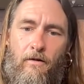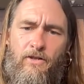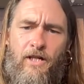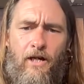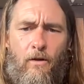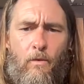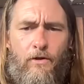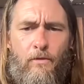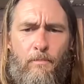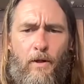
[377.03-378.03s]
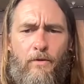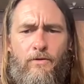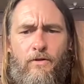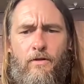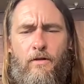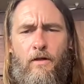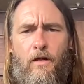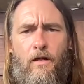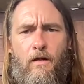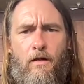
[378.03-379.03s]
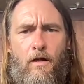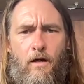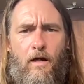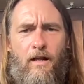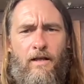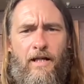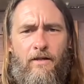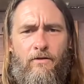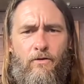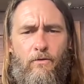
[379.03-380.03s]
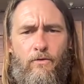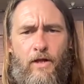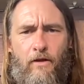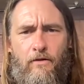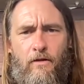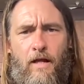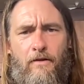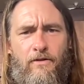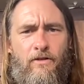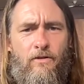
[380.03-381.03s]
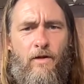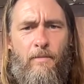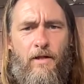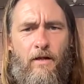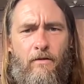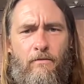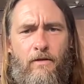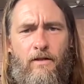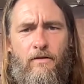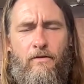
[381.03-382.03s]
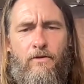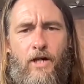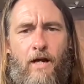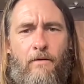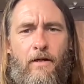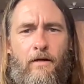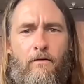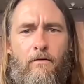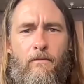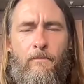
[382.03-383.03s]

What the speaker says: Sarah, will you post a link to Sailing Delilah's Instagram account in the chat right now?